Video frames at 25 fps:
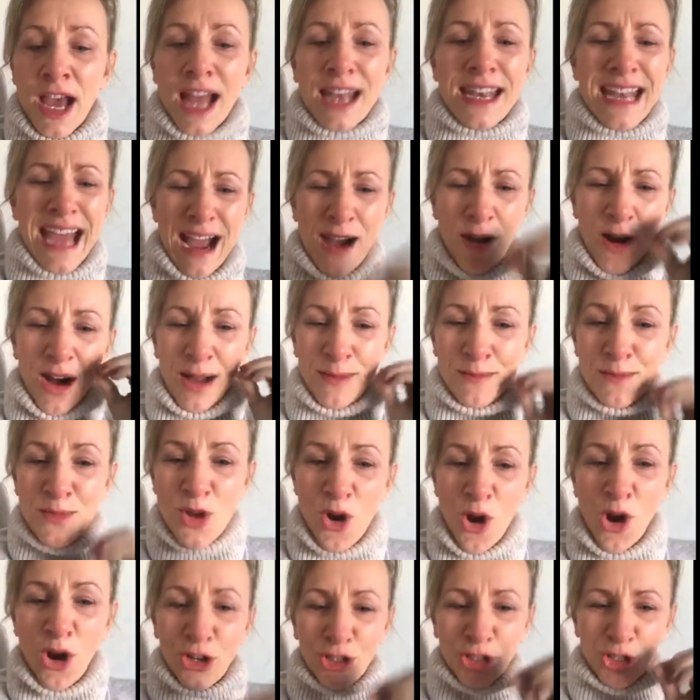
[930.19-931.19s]
Now, I'm
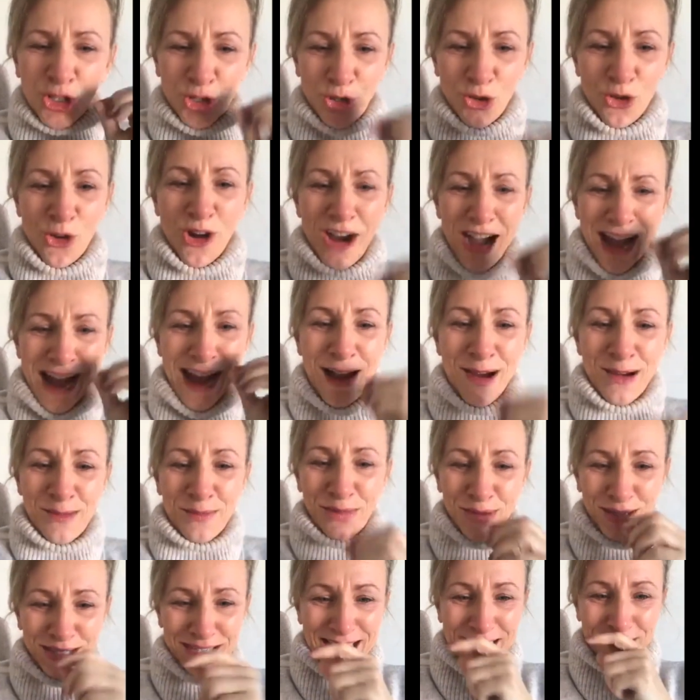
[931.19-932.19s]
not sure how
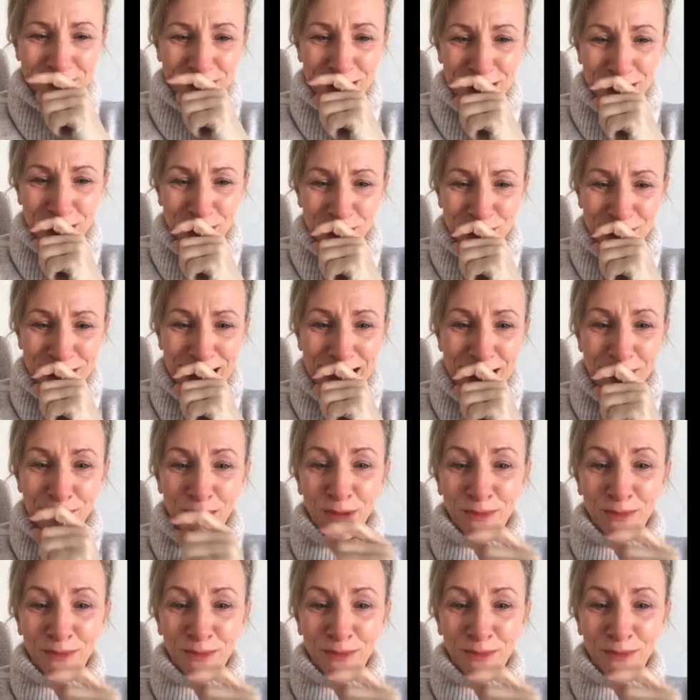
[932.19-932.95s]
I'm pronouncing your name.